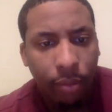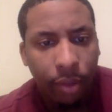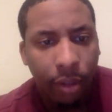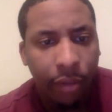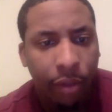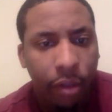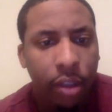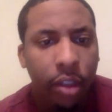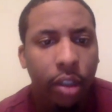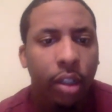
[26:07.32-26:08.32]
If
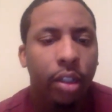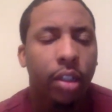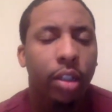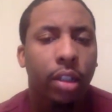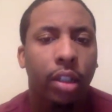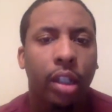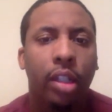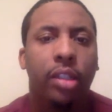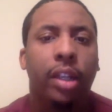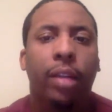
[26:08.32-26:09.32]
Christian Kirk
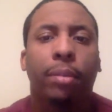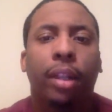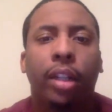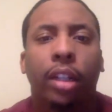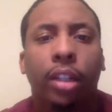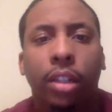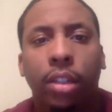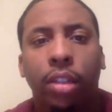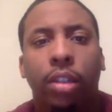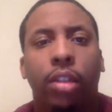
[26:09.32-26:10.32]
is not playing,
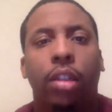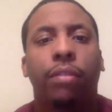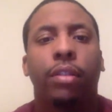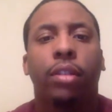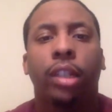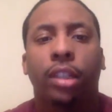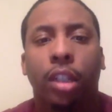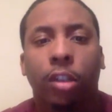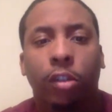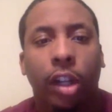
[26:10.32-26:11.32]
Sherfield is a
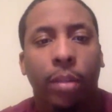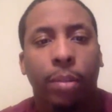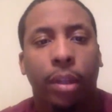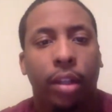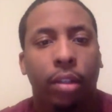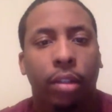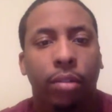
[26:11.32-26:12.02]
great pick.